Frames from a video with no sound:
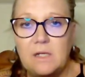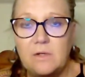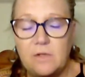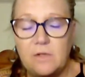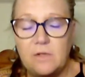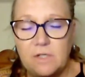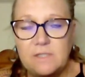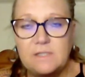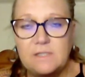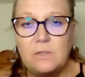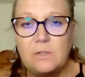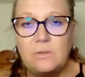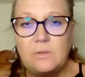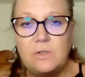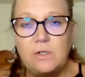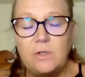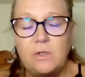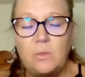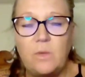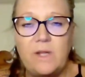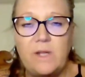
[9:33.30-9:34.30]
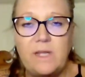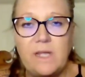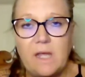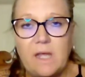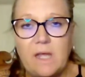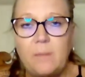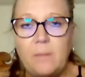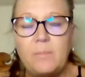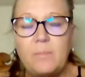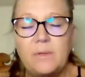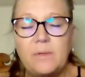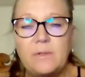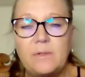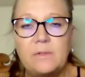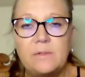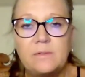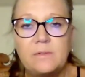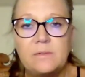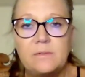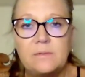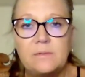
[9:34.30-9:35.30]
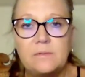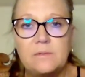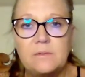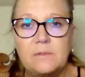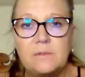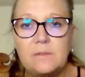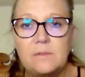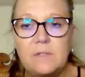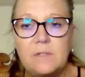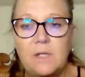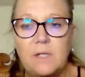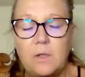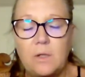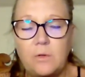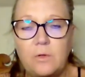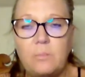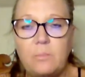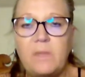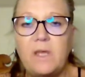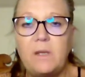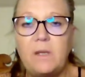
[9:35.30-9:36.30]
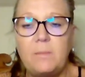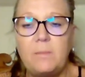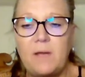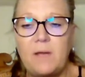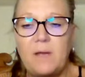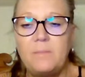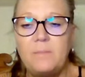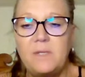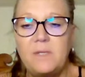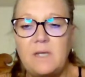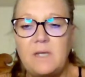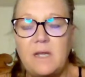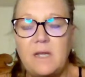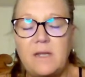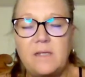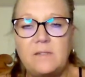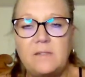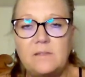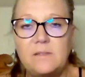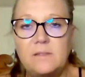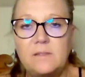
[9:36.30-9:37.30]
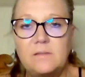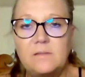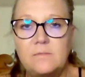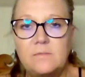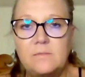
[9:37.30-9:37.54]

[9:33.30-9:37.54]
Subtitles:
Chris told her to wake up and go to bed about midnight.